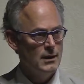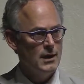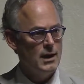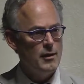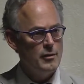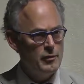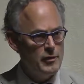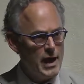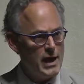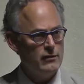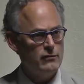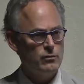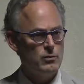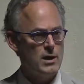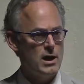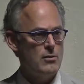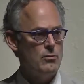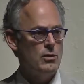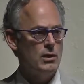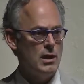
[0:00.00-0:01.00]
And that's
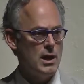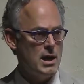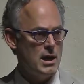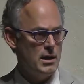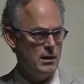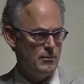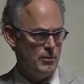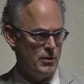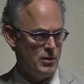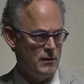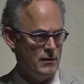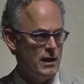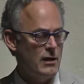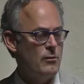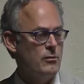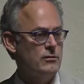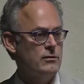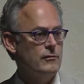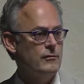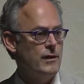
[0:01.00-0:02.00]
what I relied upon.
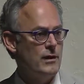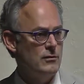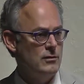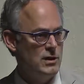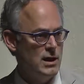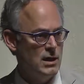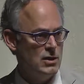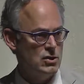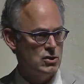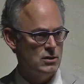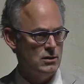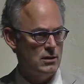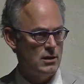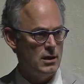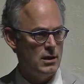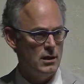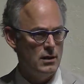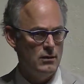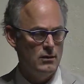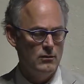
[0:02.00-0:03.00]
That was the foundation
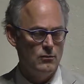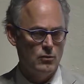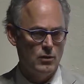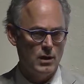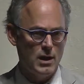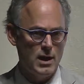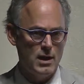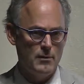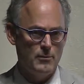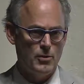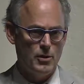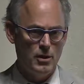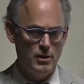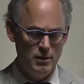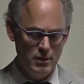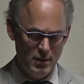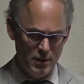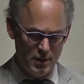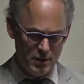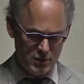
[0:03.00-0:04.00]
I relied
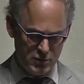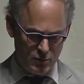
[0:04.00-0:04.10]
upon